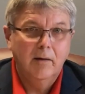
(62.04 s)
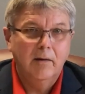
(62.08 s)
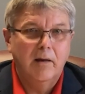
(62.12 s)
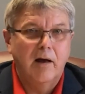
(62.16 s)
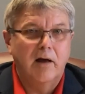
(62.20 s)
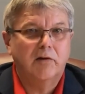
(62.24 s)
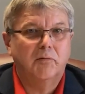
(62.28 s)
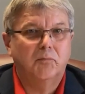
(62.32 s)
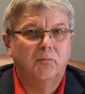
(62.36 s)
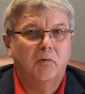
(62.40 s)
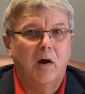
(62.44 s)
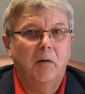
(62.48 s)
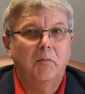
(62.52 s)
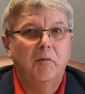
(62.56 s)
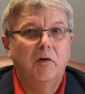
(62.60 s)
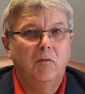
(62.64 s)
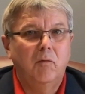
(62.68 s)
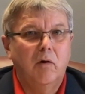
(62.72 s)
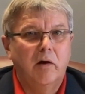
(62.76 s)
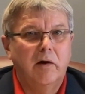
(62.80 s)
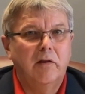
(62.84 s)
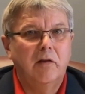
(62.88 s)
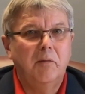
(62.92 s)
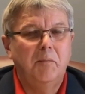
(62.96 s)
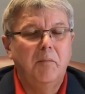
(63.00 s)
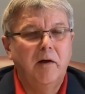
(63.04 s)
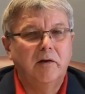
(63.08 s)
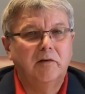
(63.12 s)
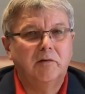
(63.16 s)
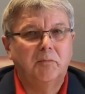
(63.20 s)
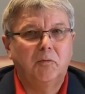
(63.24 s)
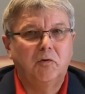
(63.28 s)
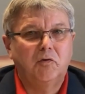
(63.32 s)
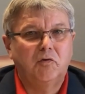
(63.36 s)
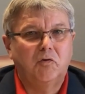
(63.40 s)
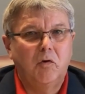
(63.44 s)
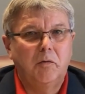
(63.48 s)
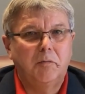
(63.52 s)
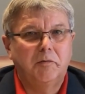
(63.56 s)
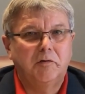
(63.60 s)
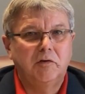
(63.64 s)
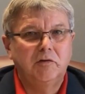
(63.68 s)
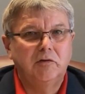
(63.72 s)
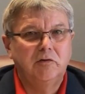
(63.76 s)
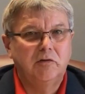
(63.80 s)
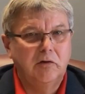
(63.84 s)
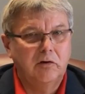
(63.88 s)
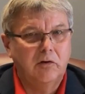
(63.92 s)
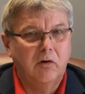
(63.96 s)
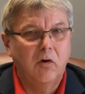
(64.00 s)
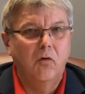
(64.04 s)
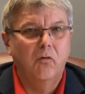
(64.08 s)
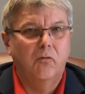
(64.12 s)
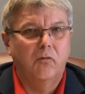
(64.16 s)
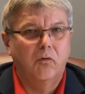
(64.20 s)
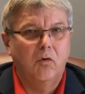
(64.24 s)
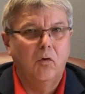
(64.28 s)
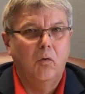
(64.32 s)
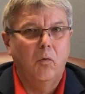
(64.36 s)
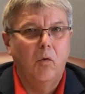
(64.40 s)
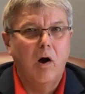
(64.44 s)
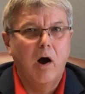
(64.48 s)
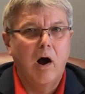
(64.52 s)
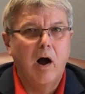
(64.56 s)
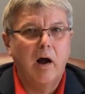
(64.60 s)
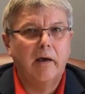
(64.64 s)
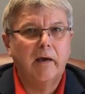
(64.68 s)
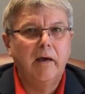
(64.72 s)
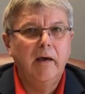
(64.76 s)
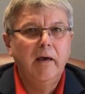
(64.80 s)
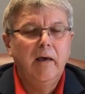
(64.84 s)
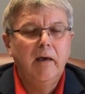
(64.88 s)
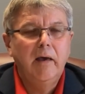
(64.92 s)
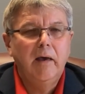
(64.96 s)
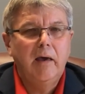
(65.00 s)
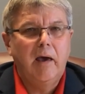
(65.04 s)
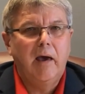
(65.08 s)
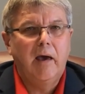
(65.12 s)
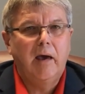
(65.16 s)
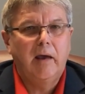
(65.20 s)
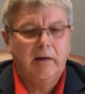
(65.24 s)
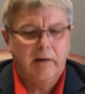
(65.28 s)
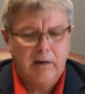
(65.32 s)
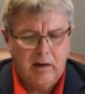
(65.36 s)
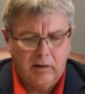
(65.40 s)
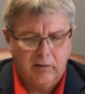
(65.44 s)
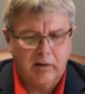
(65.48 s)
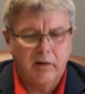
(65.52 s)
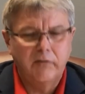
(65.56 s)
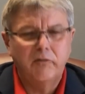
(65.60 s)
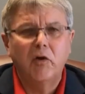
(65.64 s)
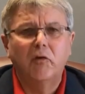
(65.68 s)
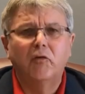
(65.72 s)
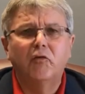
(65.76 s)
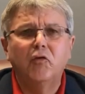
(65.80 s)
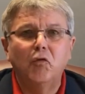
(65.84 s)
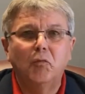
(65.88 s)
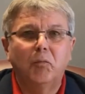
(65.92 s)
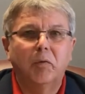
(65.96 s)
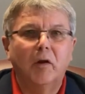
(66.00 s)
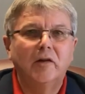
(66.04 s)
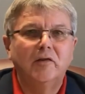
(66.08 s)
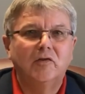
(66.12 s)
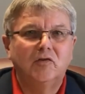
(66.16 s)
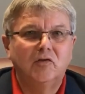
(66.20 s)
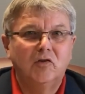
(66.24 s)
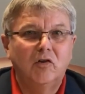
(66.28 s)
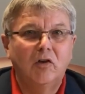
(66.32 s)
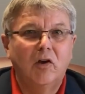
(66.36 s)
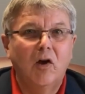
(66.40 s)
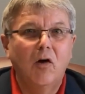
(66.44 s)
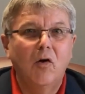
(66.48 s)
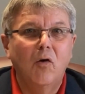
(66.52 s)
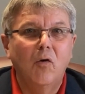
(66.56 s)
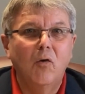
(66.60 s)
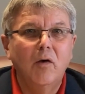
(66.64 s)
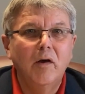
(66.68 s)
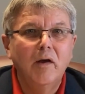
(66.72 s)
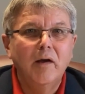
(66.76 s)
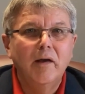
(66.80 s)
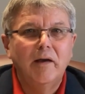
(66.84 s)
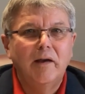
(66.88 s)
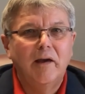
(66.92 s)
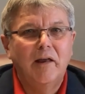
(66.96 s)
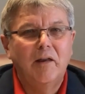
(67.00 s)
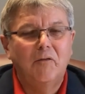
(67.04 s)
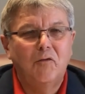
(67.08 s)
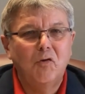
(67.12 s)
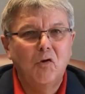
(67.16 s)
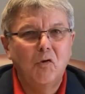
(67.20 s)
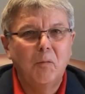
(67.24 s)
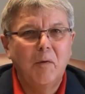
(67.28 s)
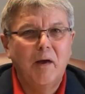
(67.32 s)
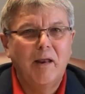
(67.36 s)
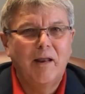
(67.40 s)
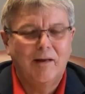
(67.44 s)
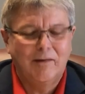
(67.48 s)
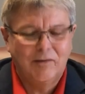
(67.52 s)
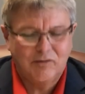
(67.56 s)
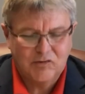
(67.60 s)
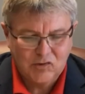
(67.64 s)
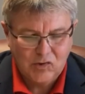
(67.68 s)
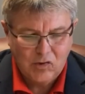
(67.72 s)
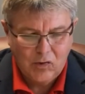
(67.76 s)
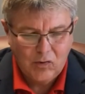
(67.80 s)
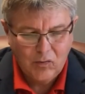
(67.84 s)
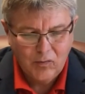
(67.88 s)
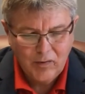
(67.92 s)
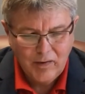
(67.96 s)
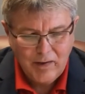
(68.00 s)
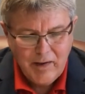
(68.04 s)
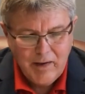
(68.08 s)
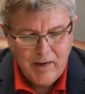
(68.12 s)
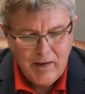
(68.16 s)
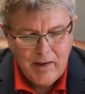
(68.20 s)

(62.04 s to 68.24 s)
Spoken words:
That's probably one of the best prescriptions. You go for a walk, and I'll give you a few places to go in a few minutes. So